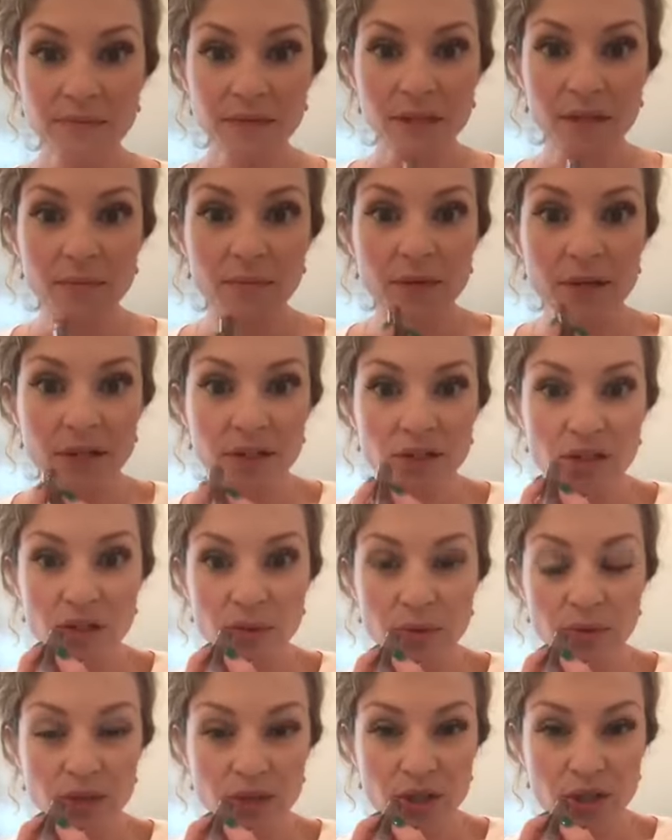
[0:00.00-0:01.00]
But I just
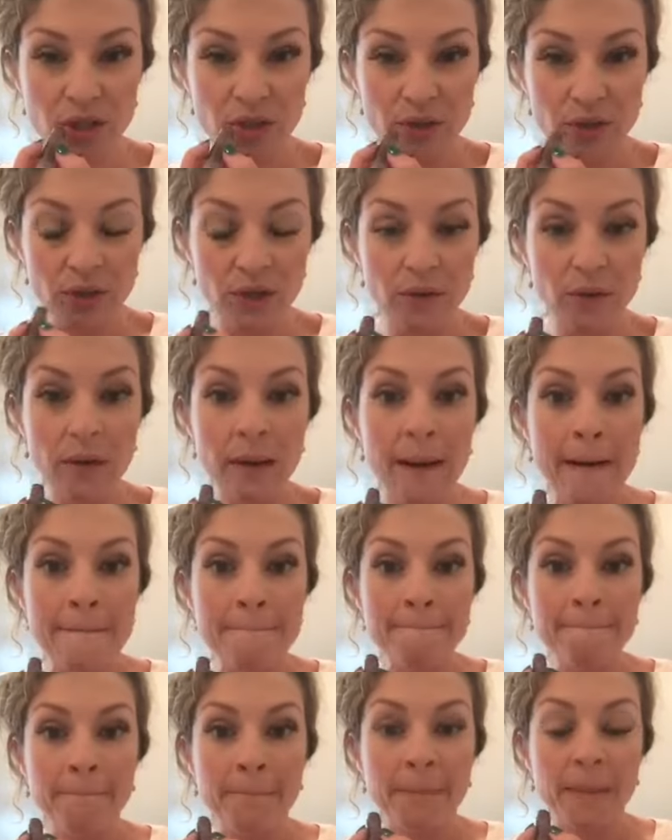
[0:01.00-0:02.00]
want to show you
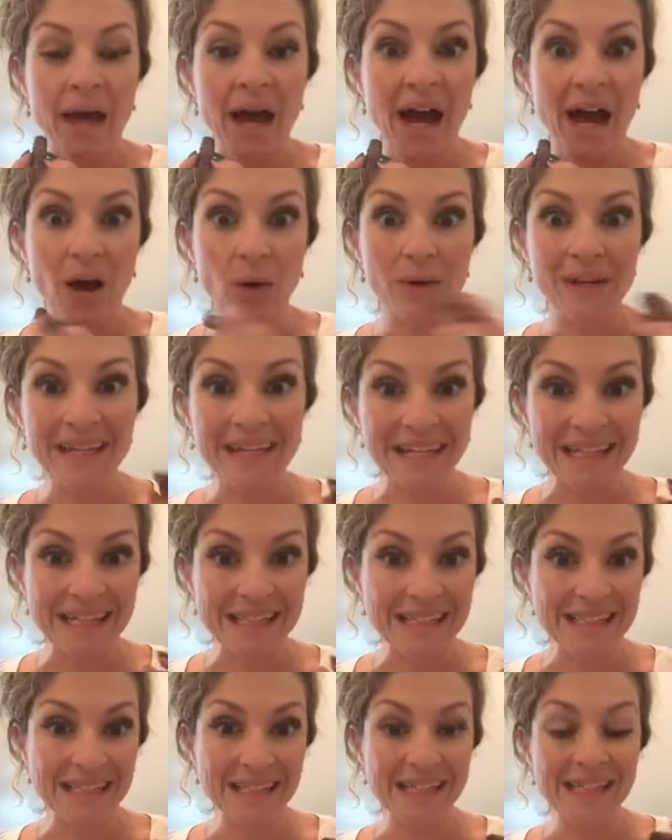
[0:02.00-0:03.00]
how
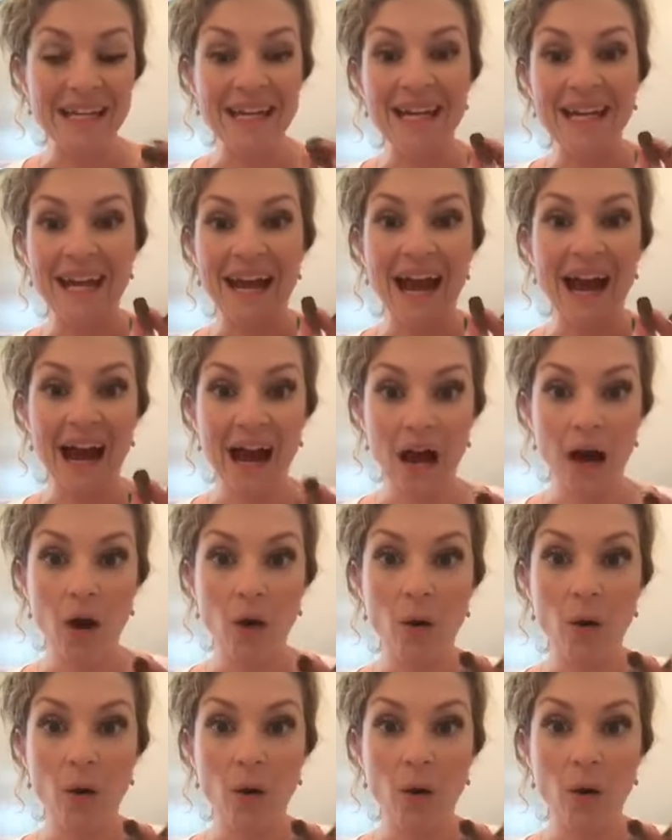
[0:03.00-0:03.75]
easy and how